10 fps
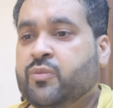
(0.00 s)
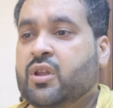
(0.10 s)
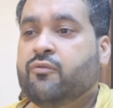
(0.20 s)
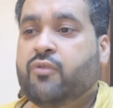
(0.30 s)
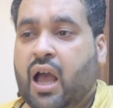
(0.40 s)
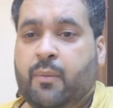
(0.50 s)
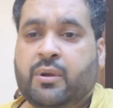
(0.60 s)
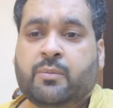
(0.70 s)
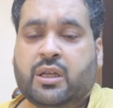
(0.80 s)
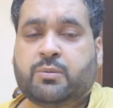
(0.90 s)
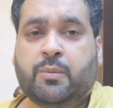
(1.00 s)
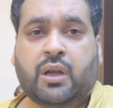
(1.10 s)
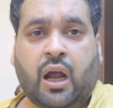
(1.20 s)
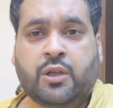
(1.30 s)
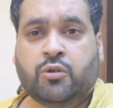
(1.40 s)
5 million plus people
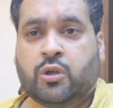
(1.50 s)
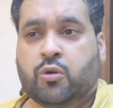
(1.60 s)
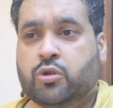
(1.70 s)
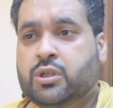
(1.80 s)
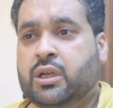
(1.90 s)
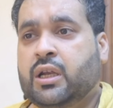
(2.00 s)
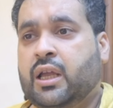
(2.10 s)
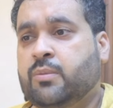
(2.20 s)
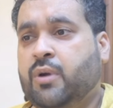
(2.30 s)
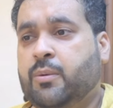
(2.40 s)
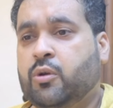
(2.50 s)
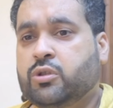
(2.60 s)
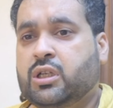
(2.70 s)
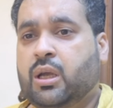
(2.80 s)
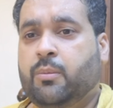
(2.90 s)
are using Hostinger as their primary
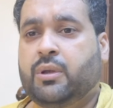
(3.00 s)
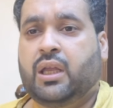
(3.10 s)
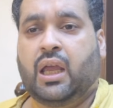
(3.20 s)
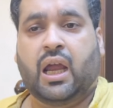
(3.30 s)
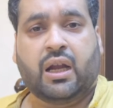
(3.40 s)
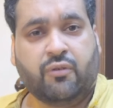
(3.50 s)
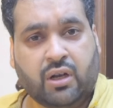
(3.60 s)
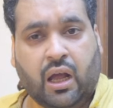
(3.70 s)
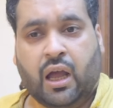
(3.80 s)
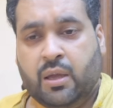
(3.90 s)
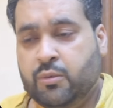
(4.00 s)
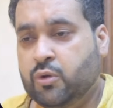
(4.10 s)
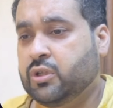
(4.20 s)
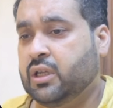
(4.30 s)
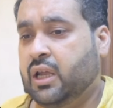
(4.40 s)
hosting company, and even I am
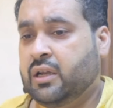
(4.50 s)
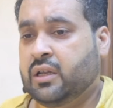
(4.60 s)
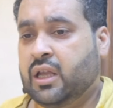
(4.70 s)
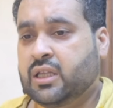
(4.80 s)
using it as